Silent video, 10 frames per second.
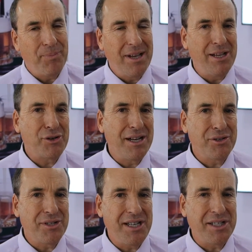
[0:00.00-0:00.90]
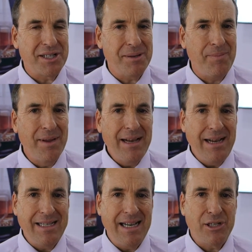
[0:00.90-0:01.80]
the Triton system,
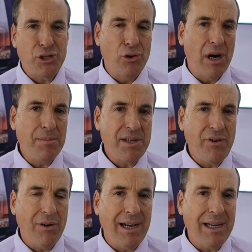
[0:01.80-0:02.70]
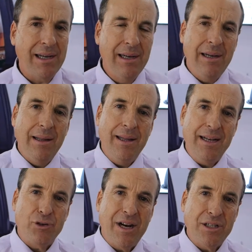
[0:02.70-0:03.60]
it has two arms if you like, the
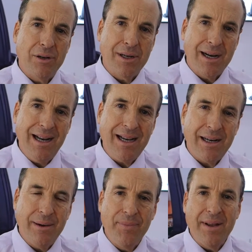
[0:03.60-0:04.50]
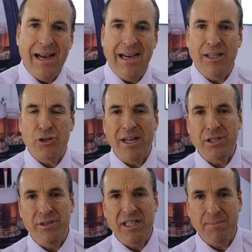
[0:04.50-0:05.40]
Triton click and the
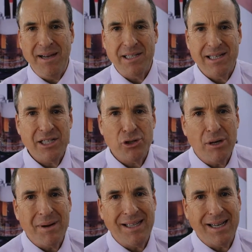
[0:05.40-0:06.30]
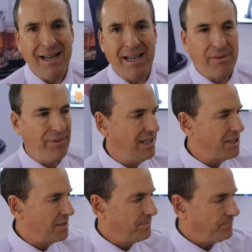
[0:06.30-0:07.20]
Triton dispenser. Let's talk about the click first.